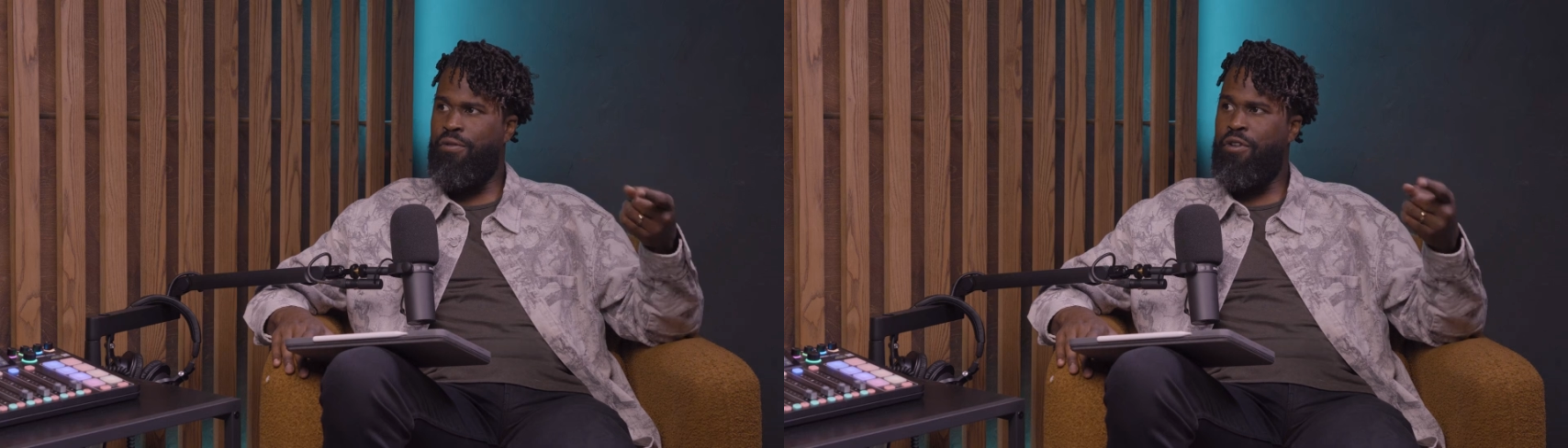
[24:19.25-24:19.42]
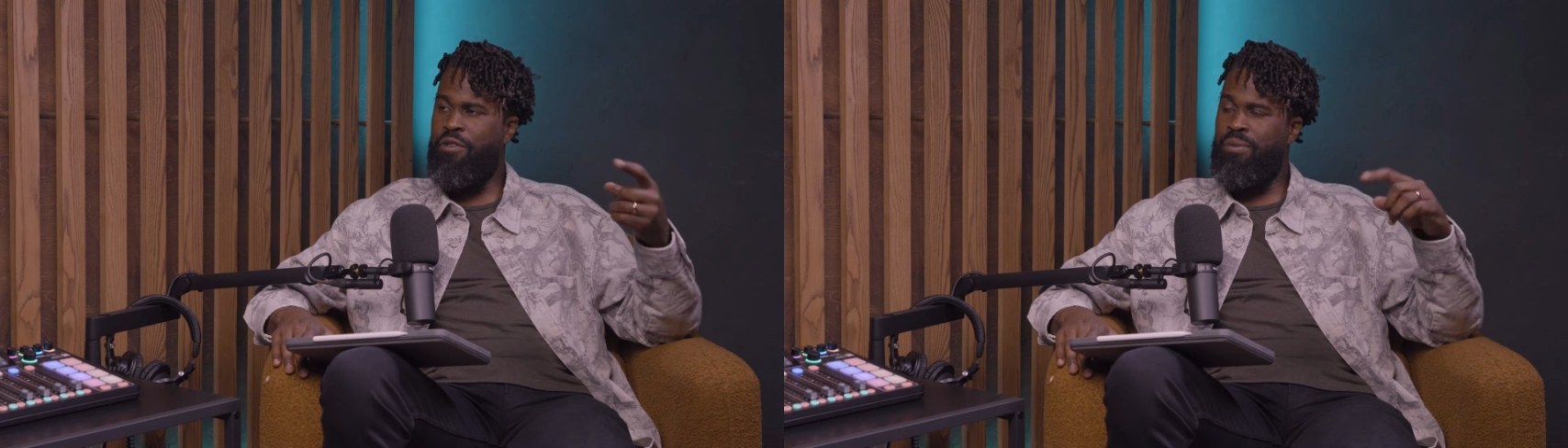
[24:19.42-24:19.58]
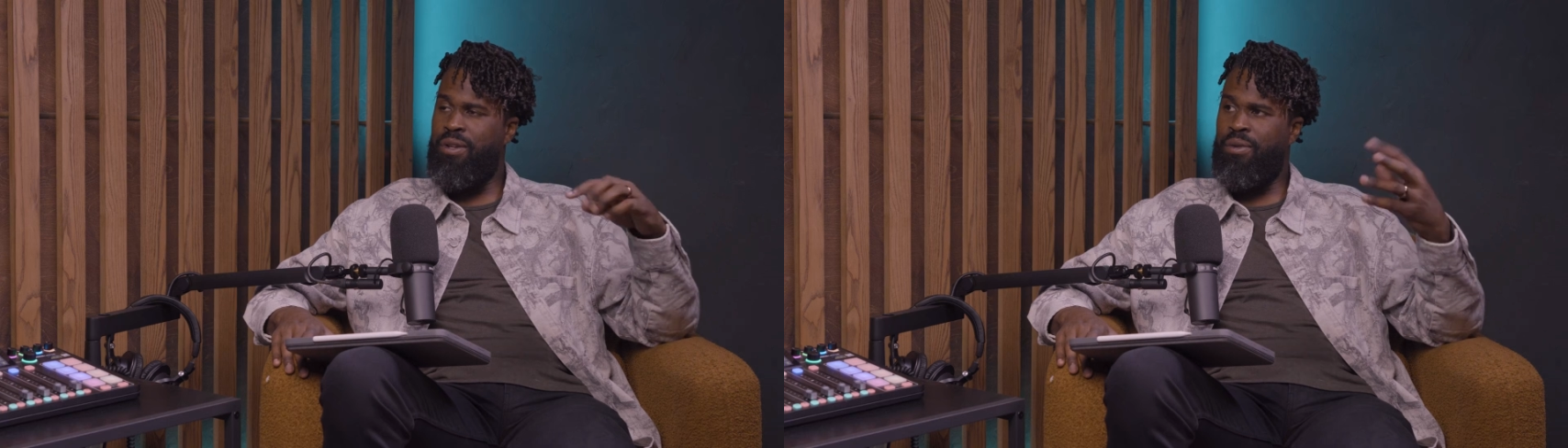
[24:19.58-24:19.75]

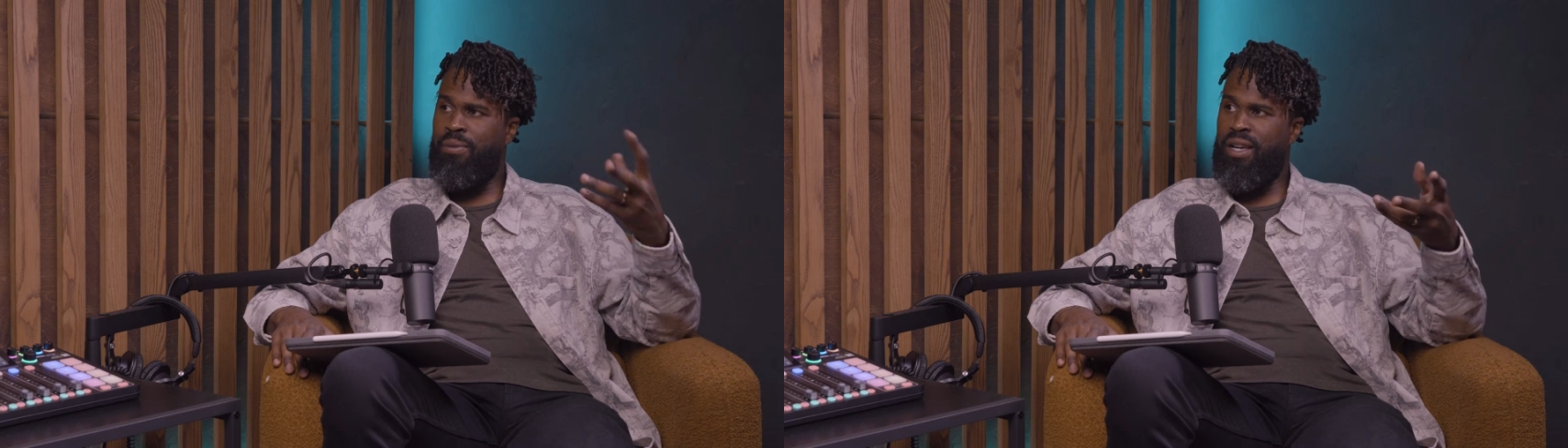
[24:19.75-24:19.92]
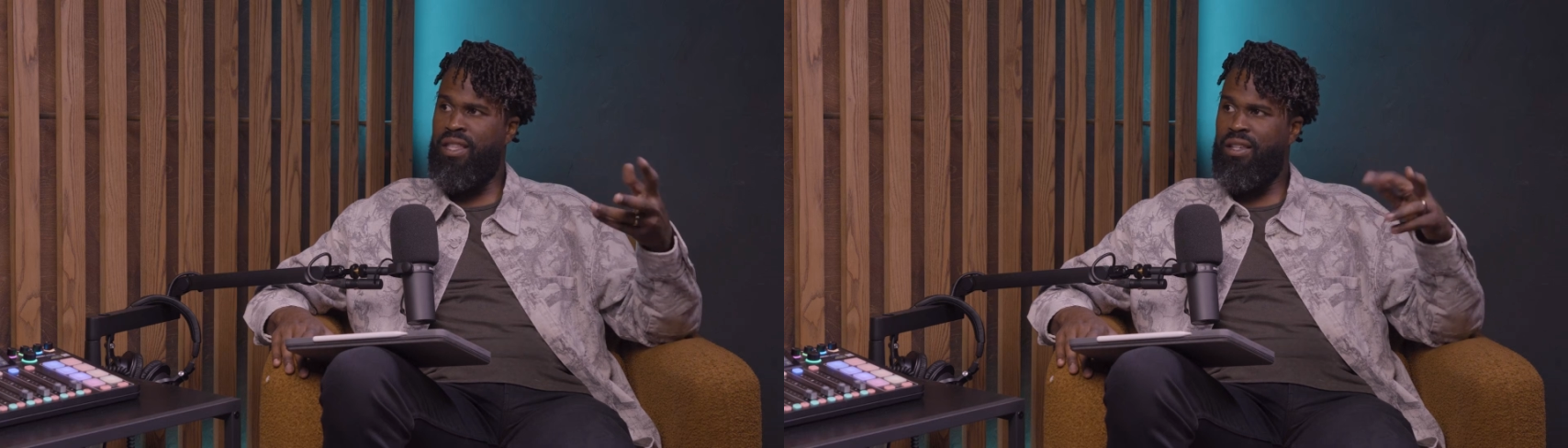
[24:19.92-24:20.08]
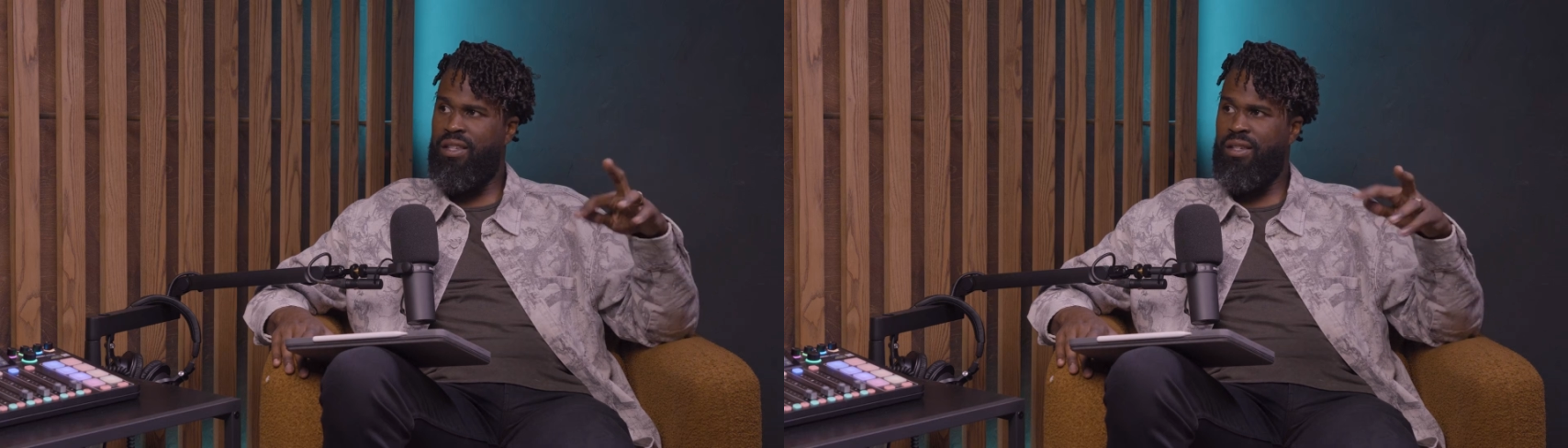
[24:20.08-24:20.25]
forth
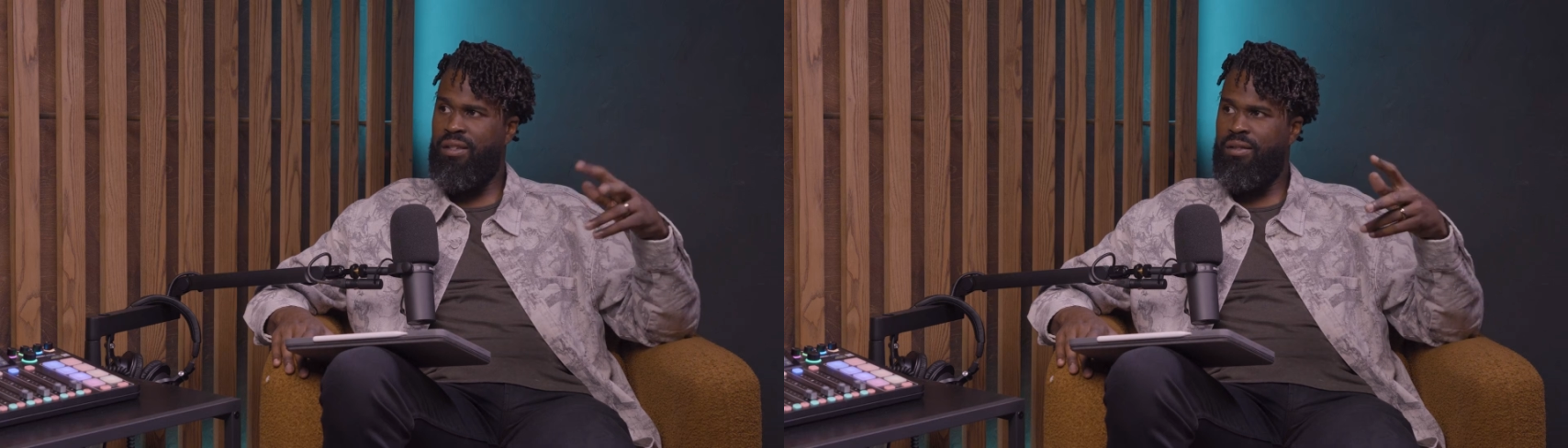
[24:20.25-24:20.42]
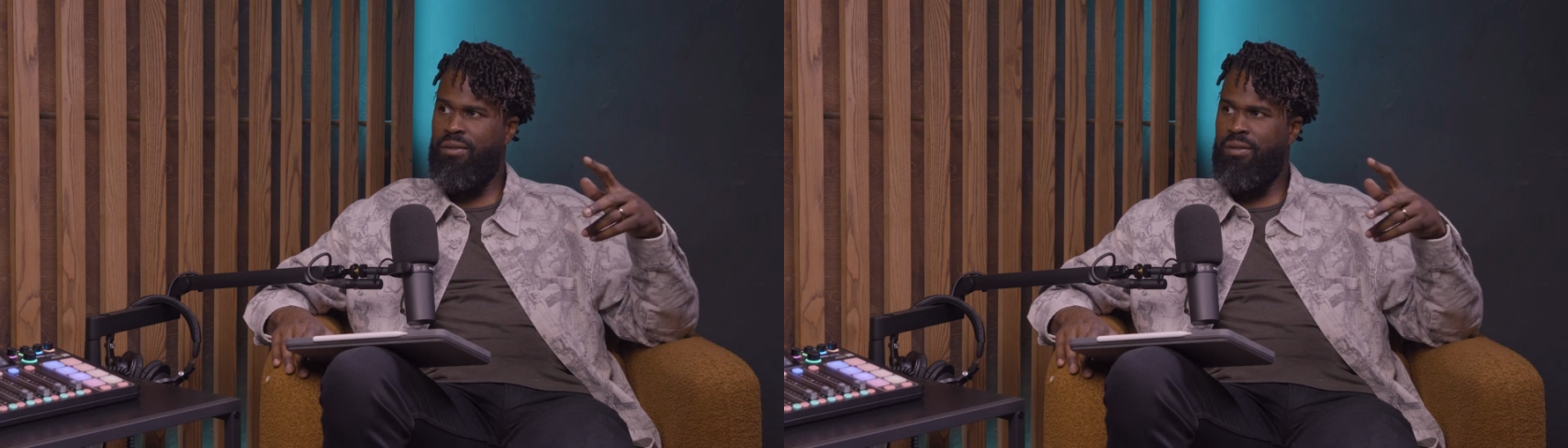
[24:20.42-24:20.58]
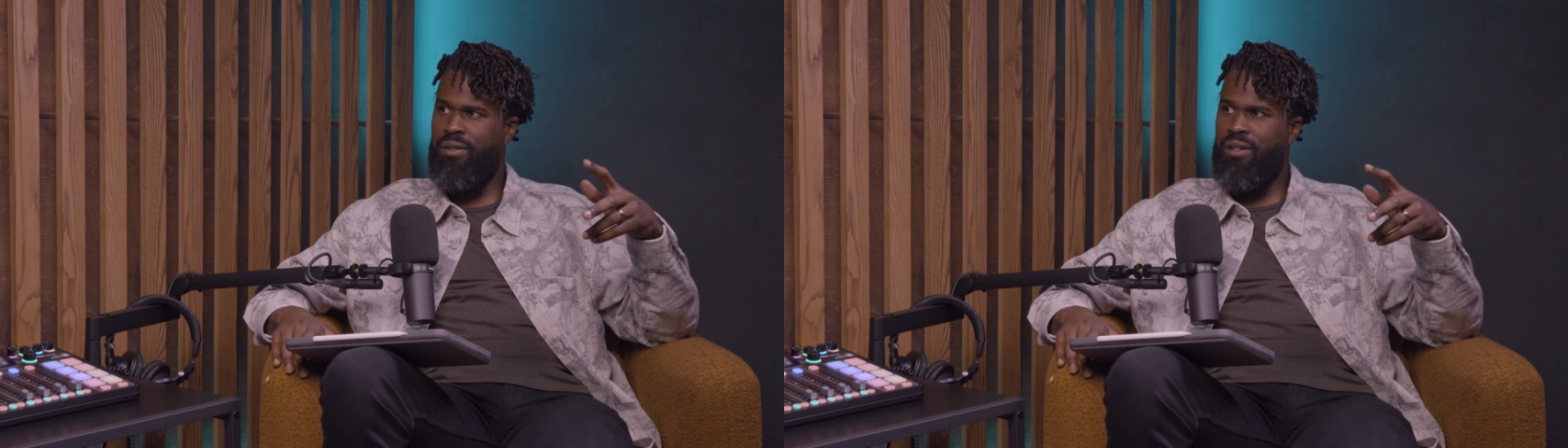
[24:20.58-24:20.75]
between the
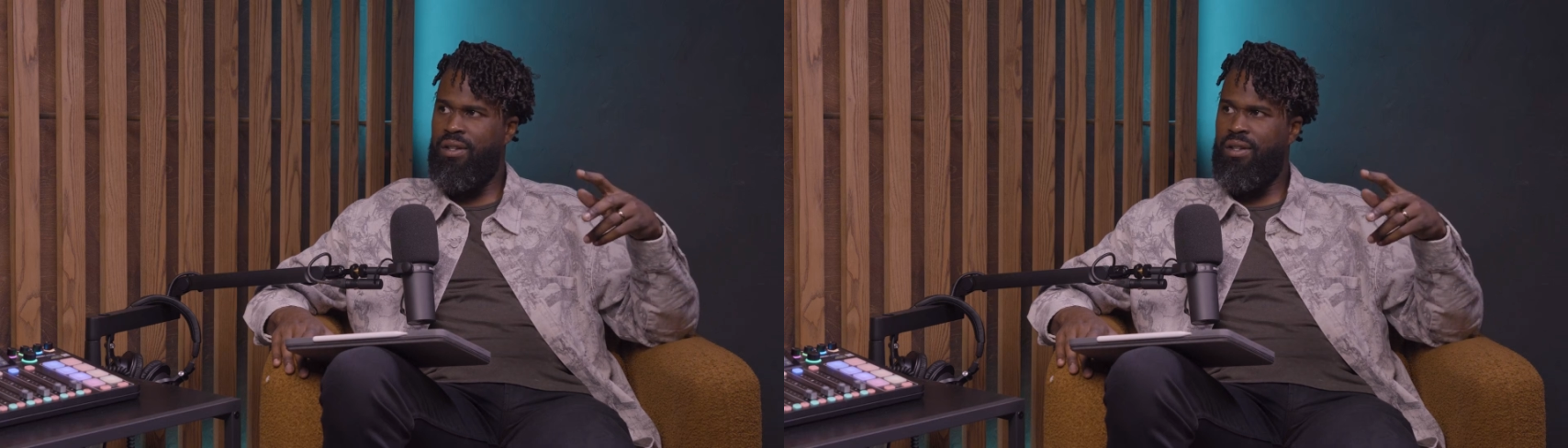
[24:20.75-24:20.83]
two,